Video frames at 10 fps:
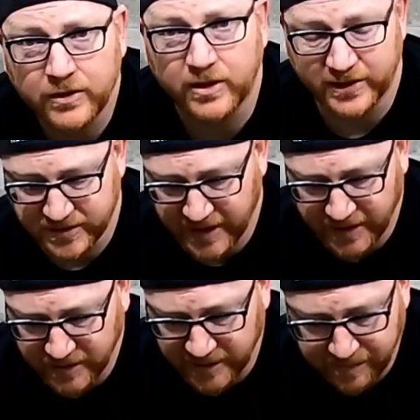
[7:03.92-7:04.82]
So let's
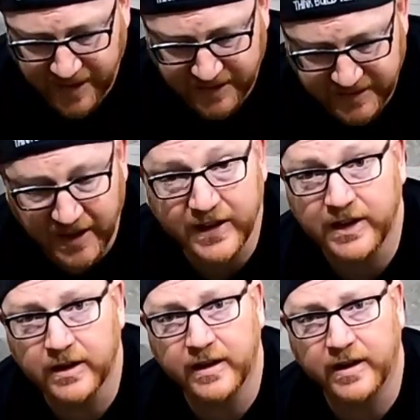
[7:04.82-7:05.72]
take a look back down
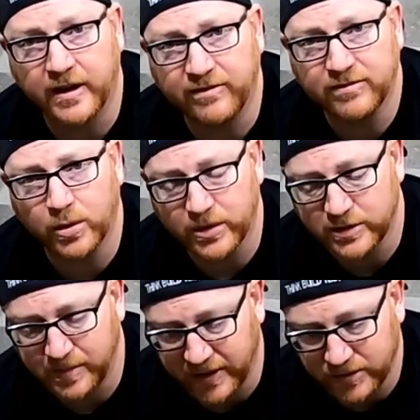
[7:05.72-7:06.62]
here at our floor
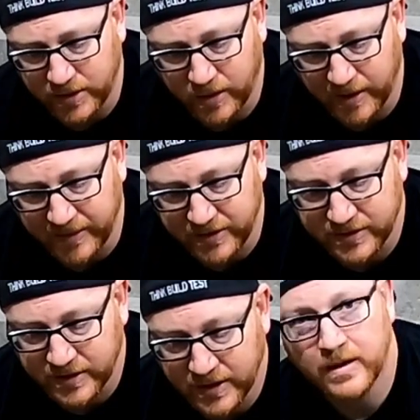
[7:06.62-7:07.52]
space
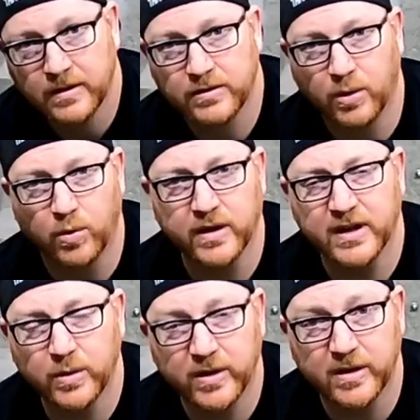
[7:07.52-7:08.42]
requirements. So we're
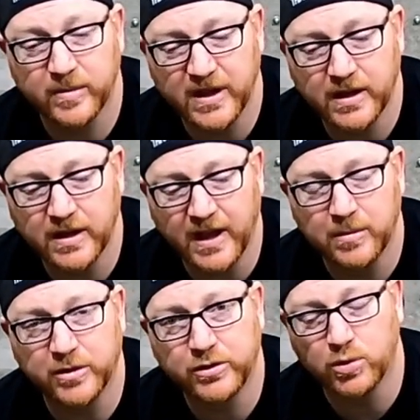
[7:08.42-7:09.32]
going to want to be
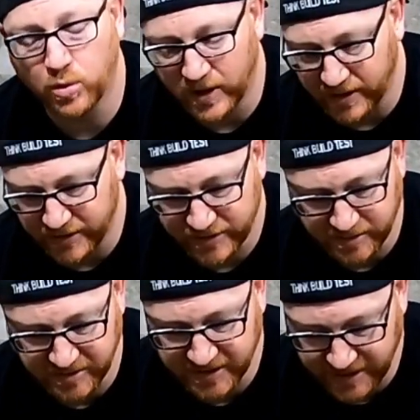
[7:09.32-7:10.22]
able to weld
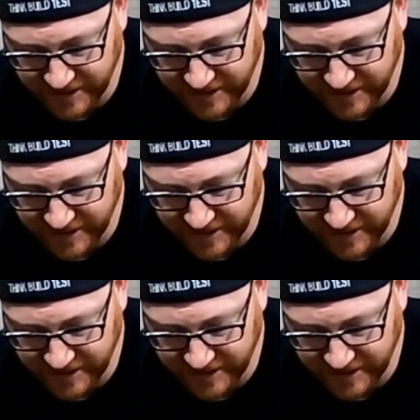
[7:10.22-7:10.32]
some